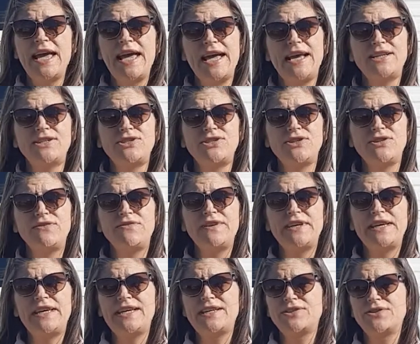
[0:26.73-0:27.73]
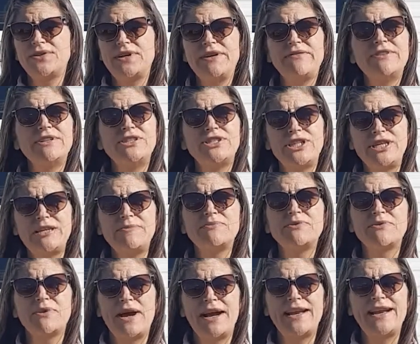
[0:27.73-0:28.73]
SUVs or even Jeeps
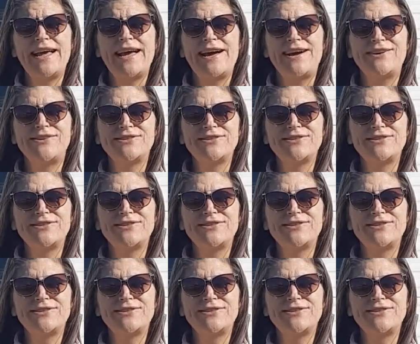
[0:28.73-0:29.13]
right now.